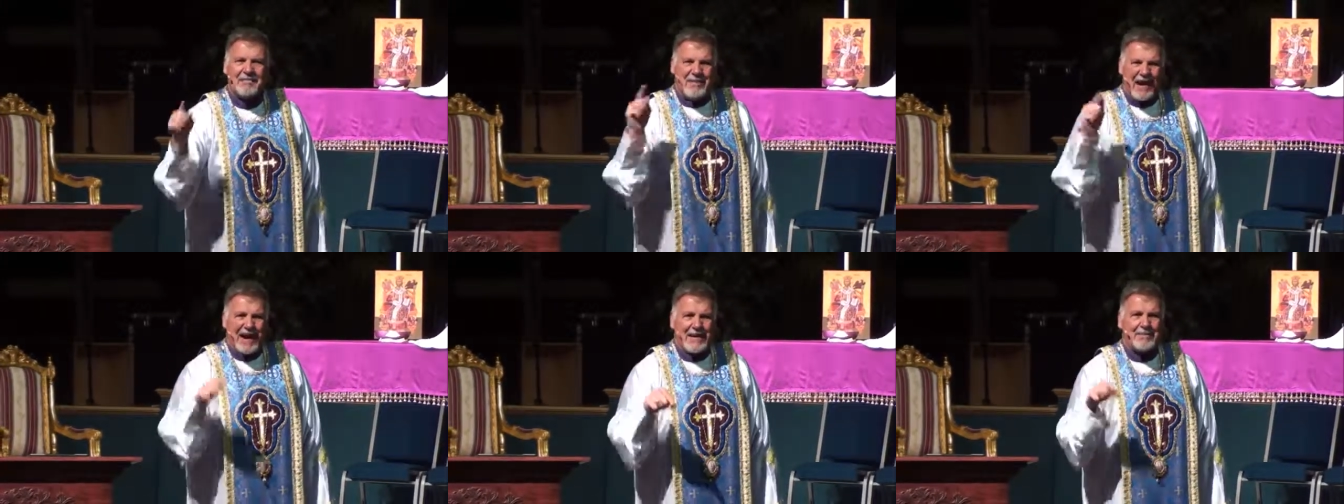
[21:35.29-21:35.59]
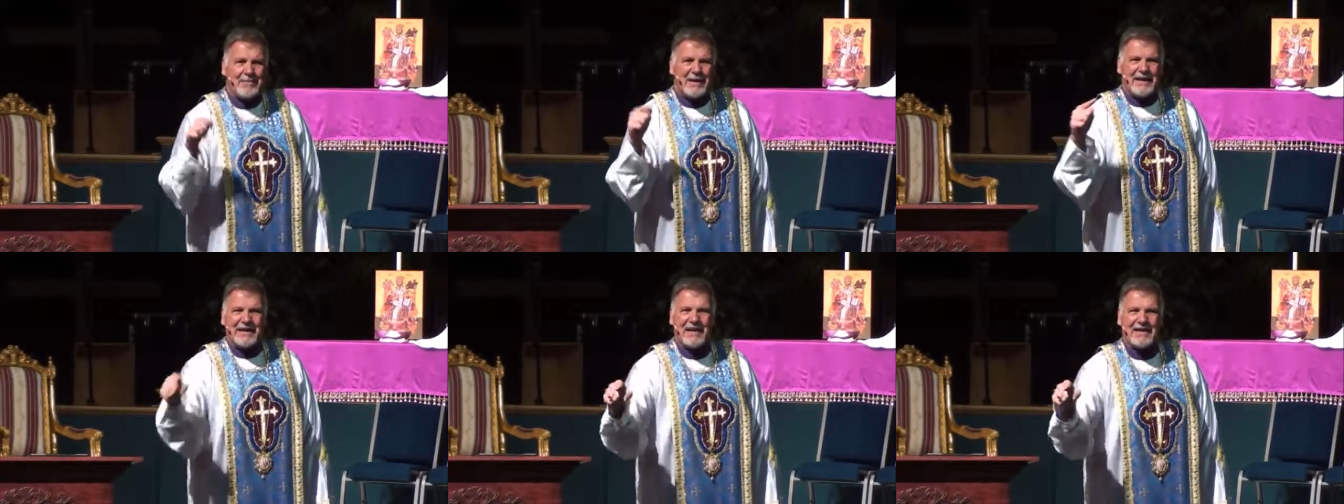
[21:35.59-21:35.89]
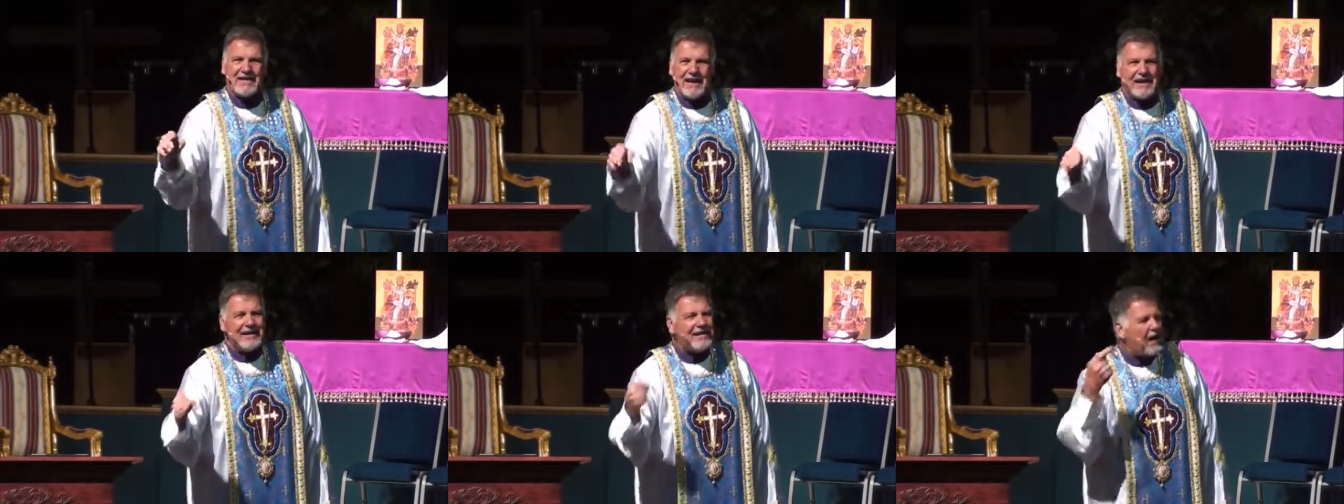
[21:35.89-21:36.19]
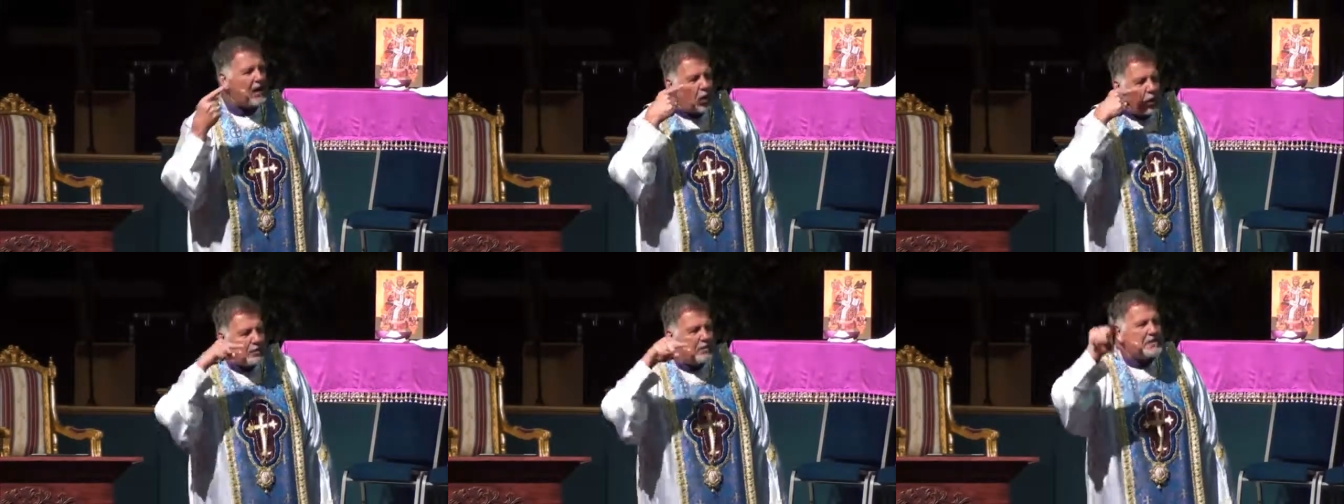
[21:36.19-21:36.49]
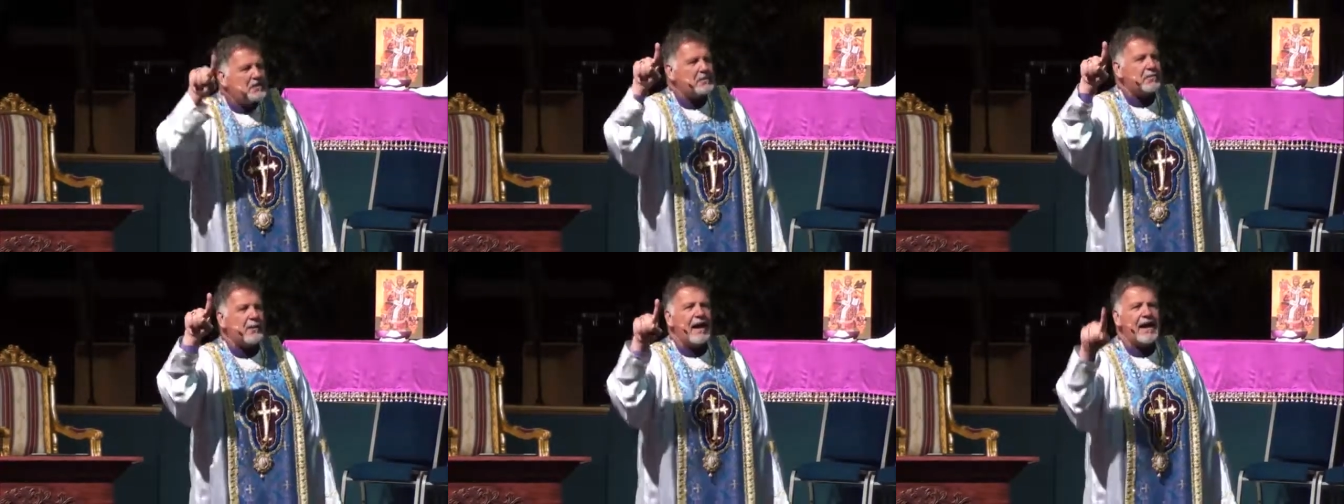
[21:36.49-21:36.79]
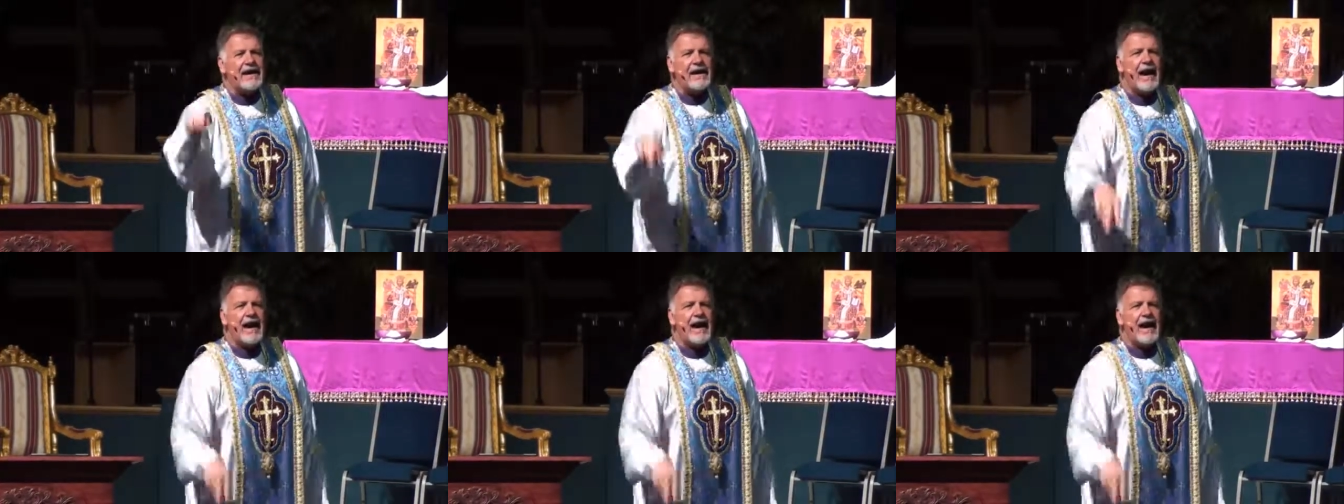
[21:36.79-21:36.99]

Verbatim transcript: might be the thing that opens my